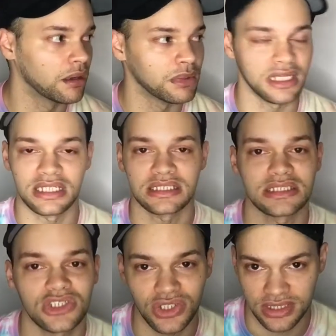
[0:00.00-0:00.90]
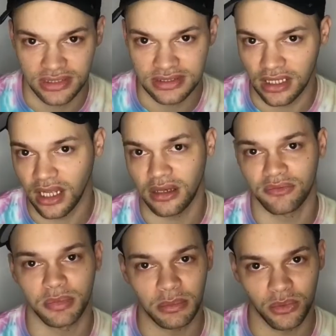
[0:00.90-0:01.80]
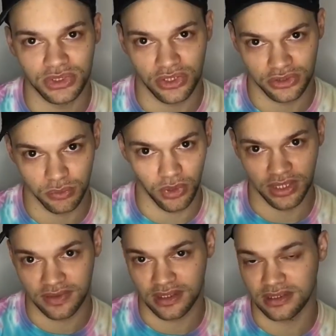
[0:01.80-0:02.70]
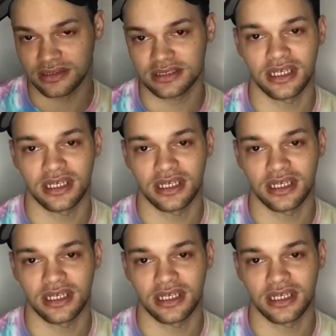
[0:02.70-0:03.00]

And it still is. A lot of people are wanting these.